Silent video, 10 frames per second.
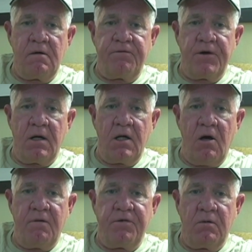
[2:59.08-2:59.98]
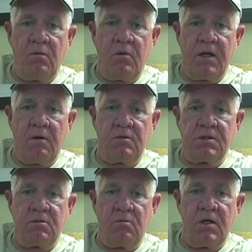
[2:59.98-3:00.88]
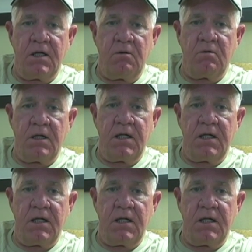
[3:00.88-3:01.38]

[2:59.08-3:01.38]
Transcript: fairly often when I was really